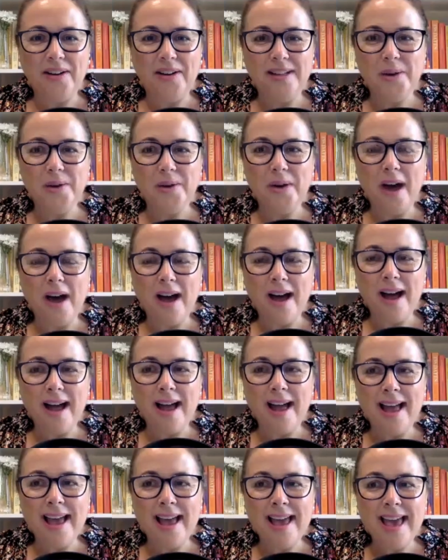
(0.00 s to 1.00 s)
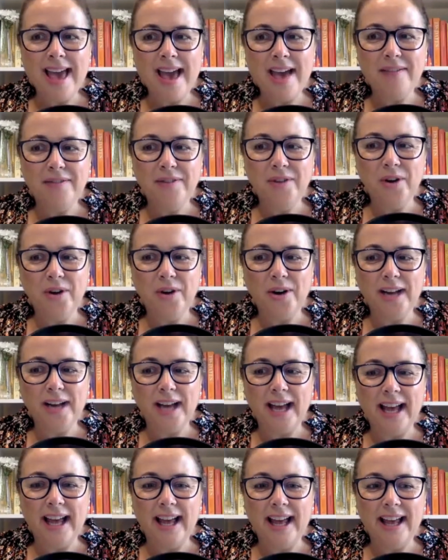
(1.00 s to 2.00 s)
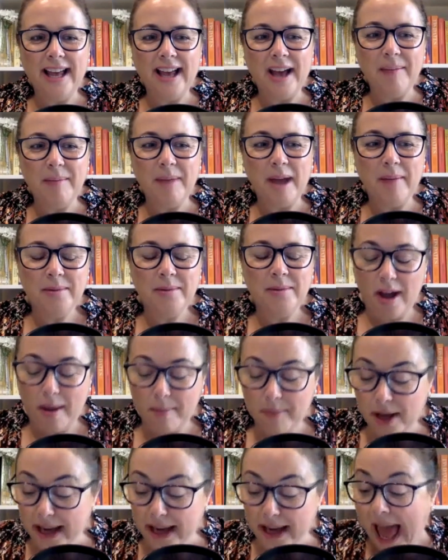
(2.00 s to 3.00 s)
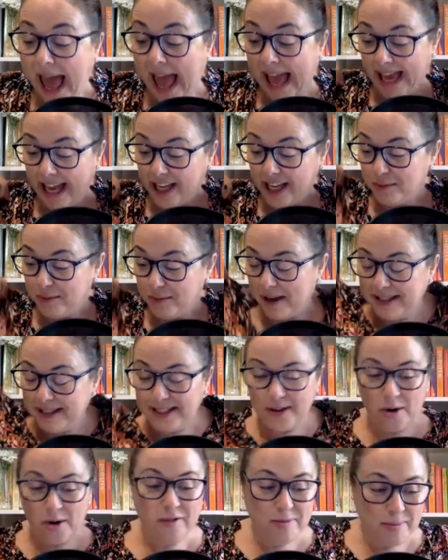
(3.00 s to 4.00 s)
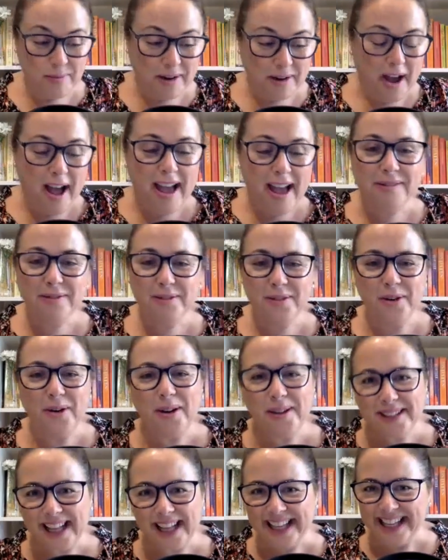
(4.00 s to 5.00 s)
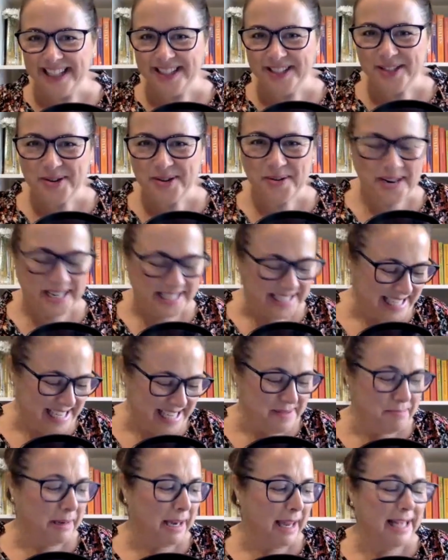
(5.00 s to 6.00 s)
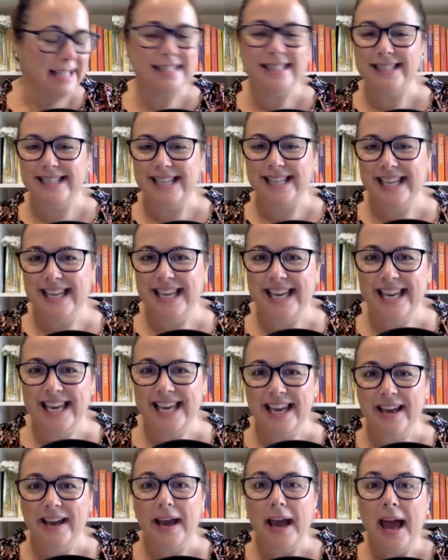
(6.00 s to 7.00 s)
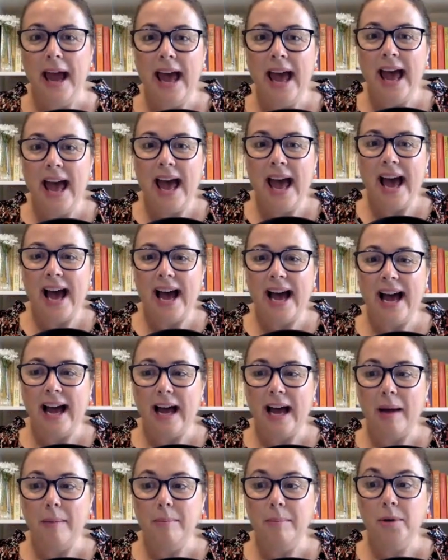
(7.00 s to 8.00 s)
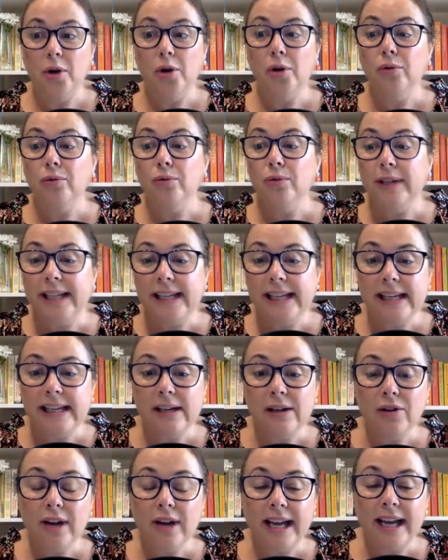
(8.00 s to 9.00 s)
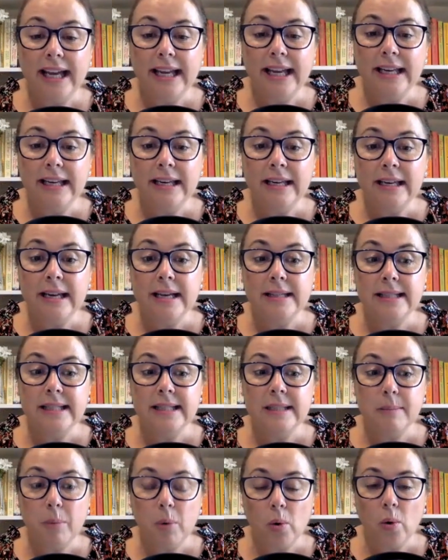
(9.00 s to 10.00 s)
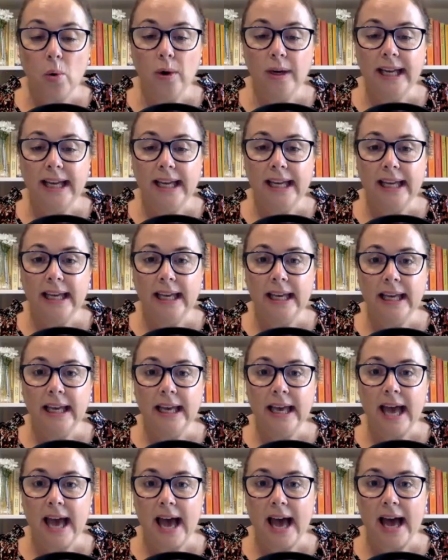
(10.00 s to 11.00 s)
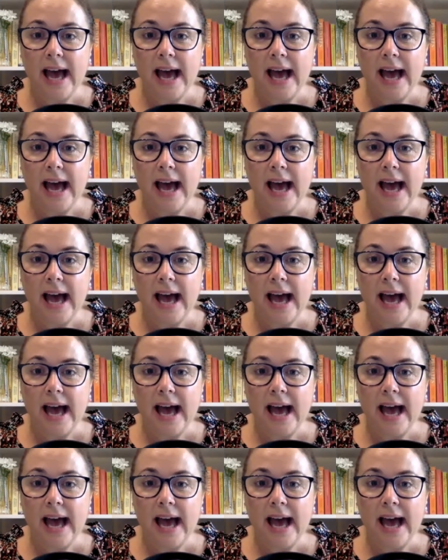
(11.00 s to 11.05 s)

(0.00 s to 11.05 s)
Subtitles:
so I have got I'm going to age myself, but I have got like a 20 plus year career in supporting